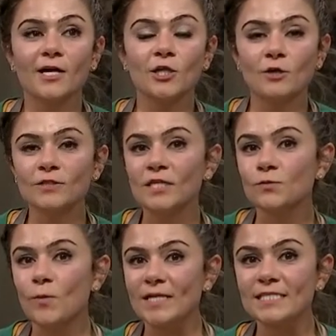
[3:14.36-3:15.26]
Closes
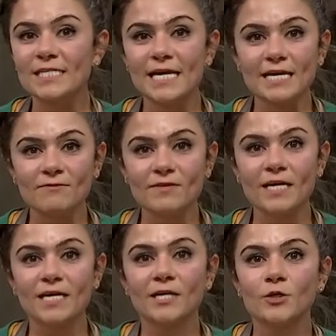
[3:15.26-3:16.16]
Wednesday
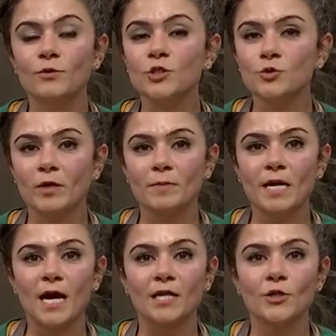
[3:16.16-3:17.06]
evening. You can join
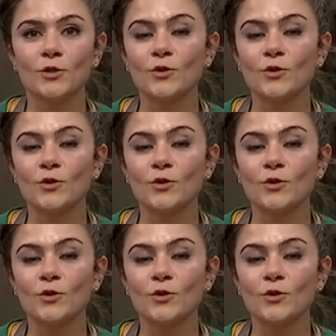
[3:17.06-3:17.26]
me on